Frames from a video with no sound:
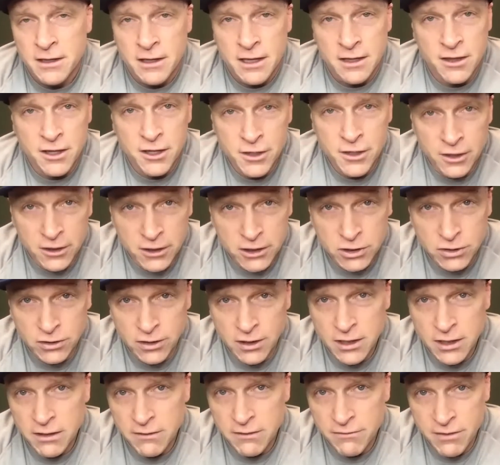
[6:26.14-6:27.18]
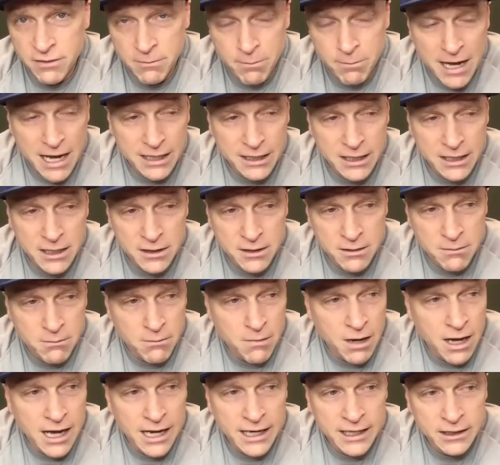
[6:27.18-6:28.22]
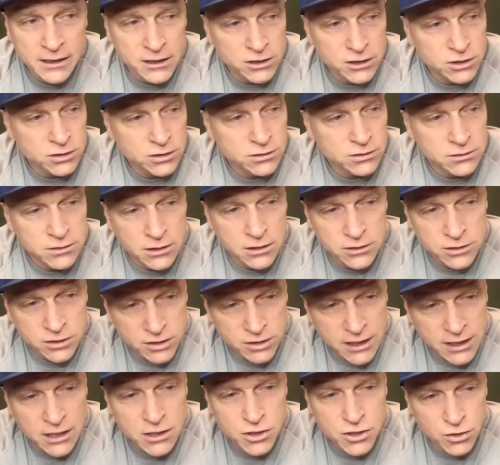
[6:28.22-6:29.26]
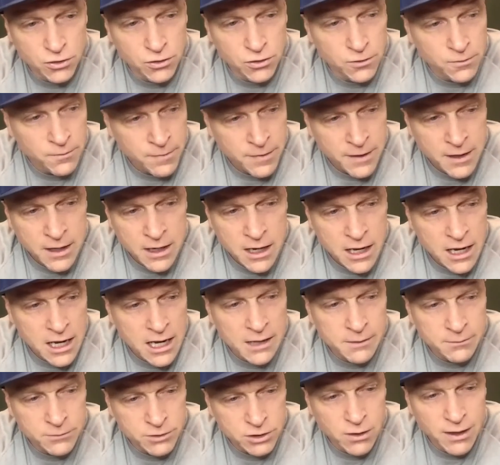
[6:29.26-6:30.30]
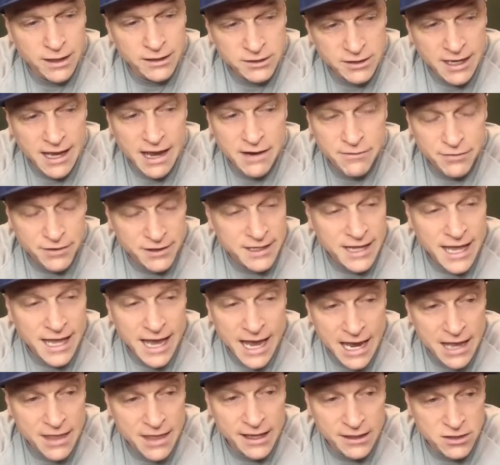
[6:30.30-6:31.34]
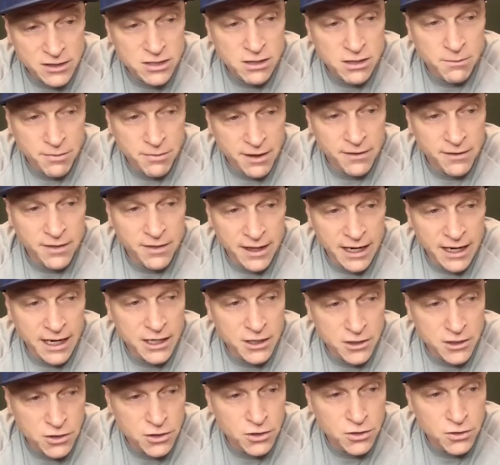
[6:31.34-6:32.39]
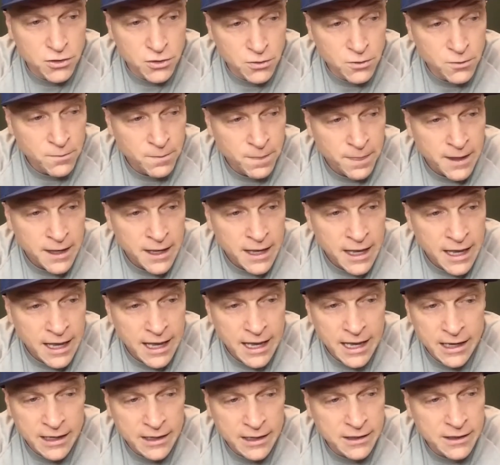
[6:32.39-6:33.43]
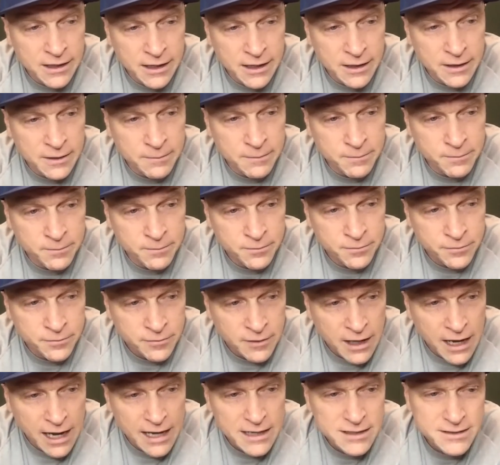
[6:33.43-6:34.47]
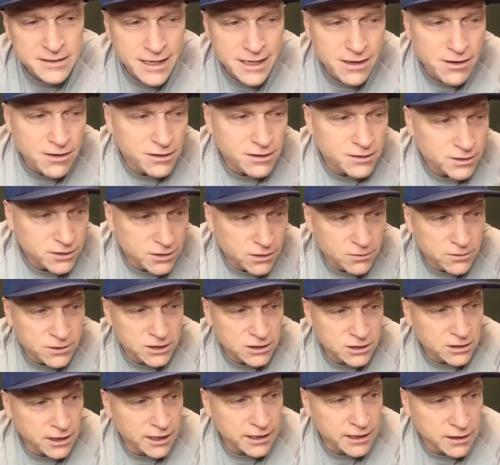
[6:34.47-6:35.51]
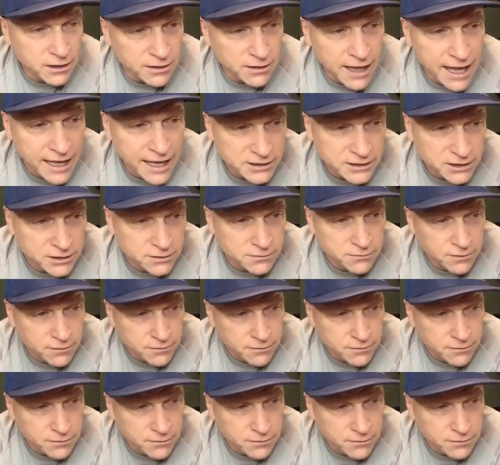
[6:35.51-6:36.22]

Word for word: the nurturing of the body and the mind is essential. Um, so I'd say every day that's something that I do. And um, I say also just like the last